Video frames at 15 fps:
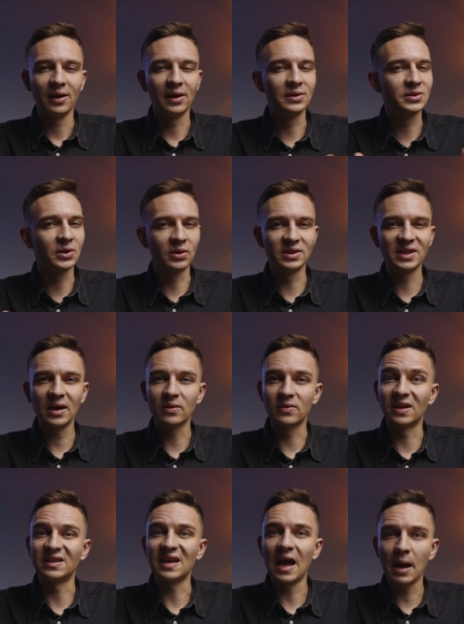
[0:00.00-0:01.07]
It turned out
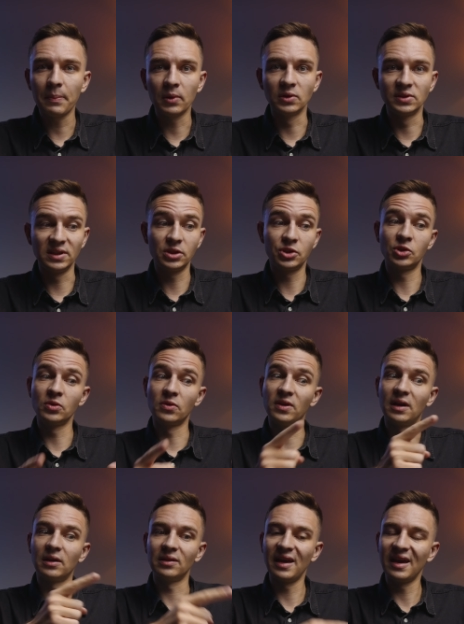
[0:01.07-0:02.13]
that Apple did shoot
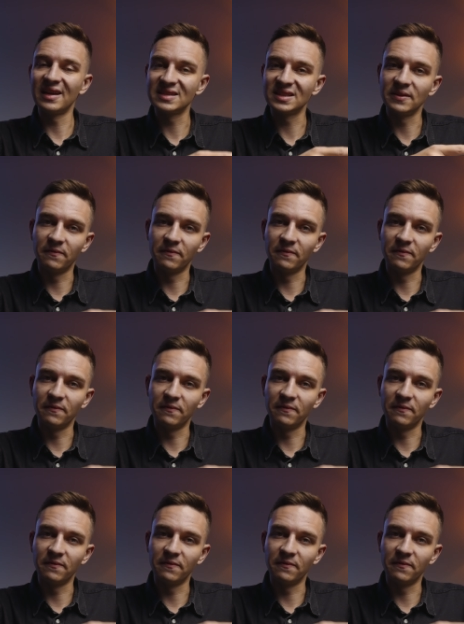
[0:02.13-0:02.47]
their latest